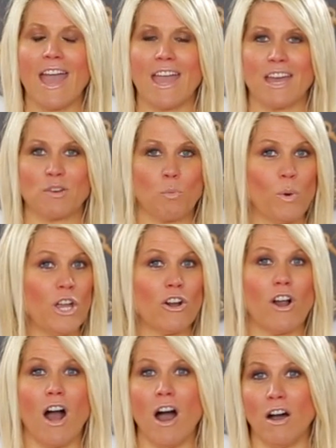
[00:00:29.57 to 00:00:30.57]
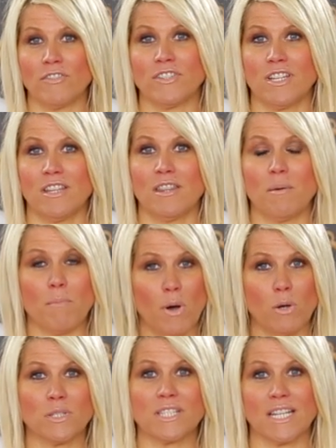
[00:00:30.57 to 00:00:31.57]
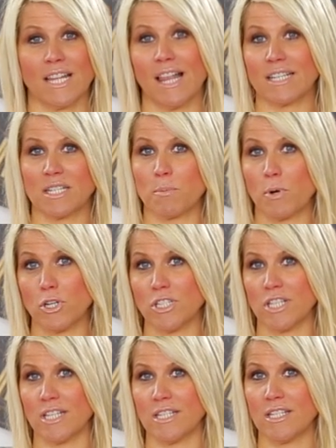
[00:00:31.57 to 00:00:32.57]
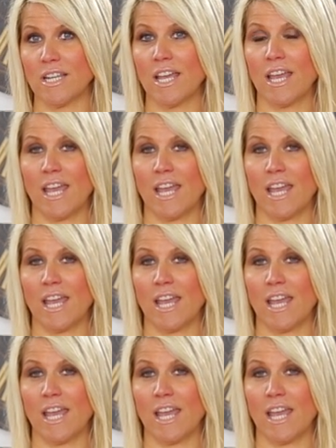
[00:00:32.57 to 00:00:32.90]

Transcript: and we are often the most neglected person